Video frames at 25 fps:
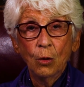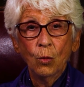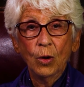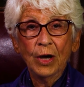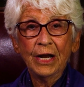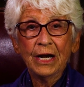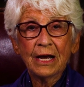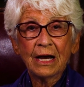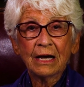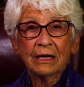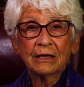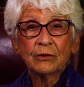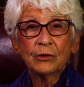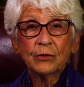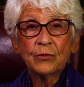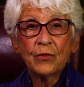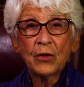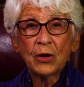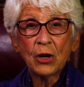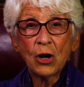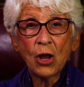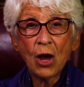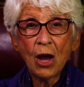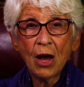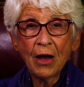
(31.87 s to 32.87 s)
When out on
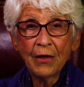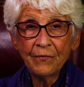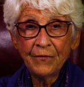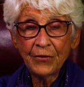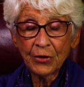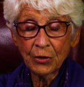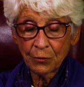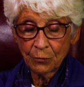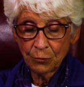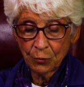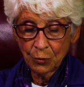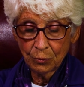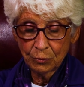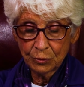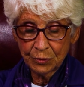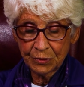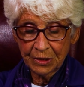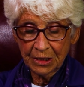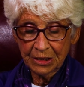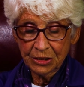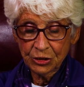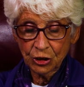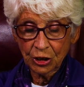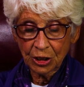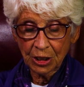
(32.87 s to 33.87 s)
the lawn there arose
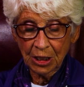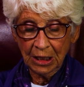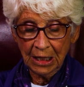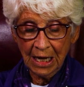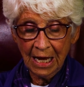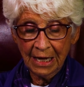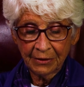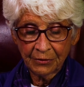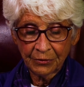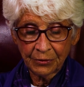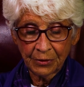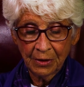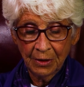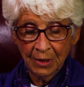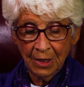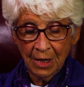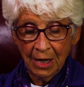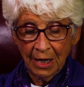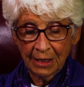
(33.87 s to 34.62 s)
such a clatter,